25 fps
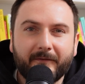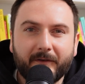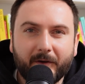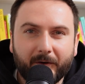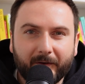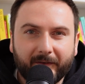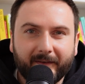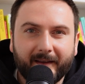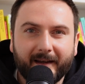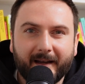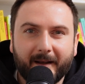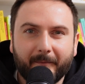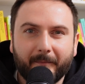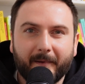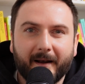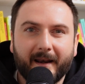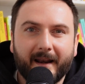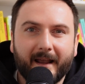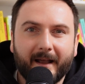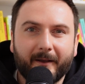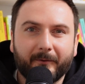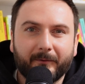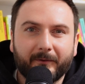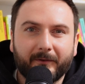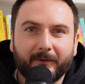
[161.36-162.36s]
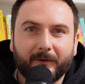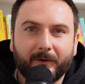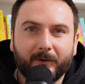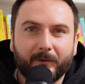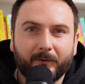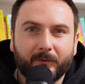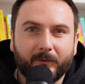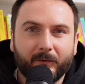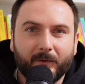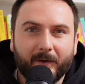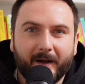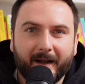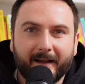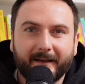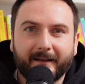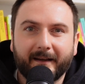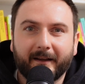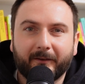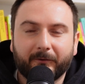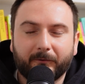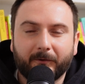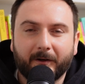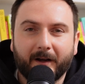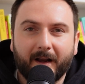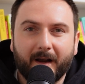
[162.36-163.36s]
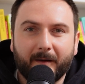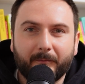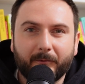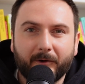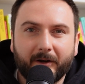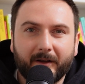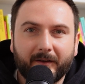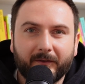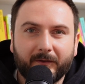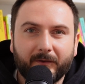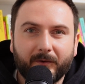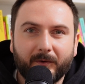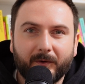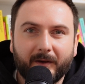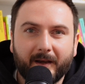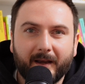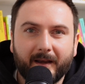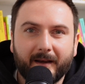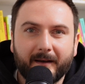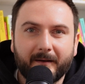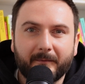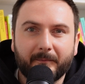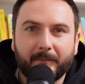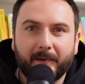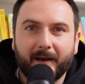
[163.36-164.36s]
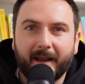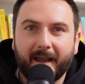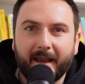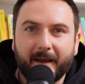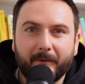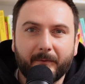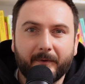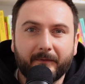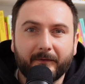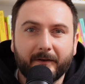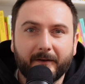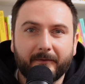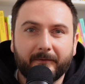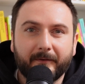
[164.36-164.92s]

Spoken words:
If your setup allows you to add extra cameras, you can play with